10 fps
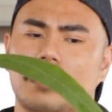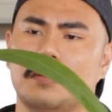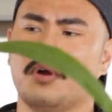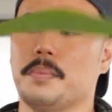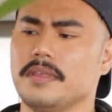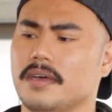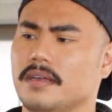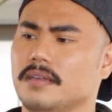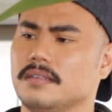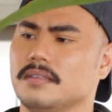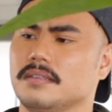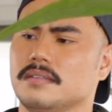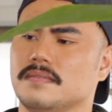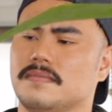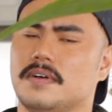I'm hoping that it
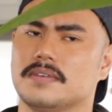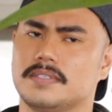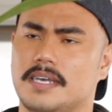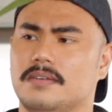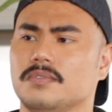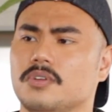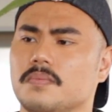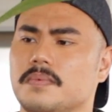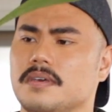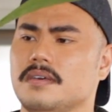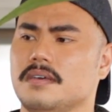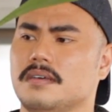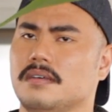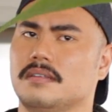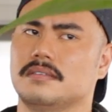falls down a little bit
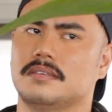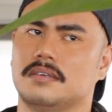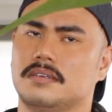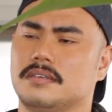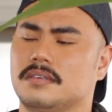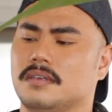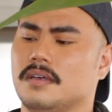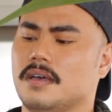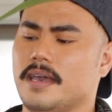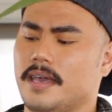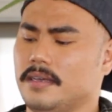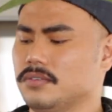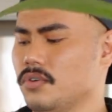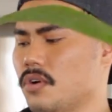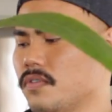and
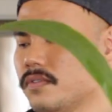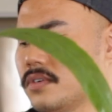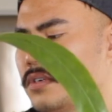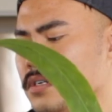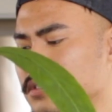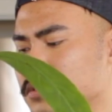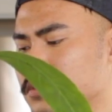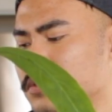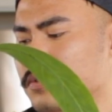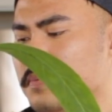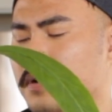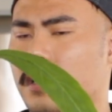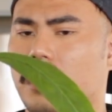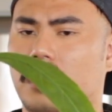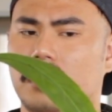hangs over into the
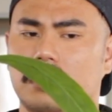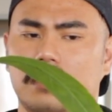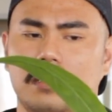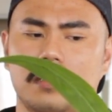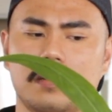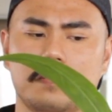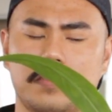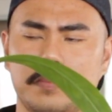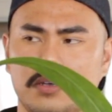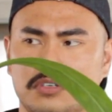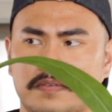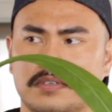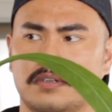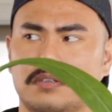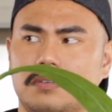pot. But I'm not sure if it's
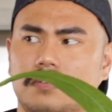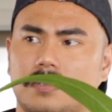going to do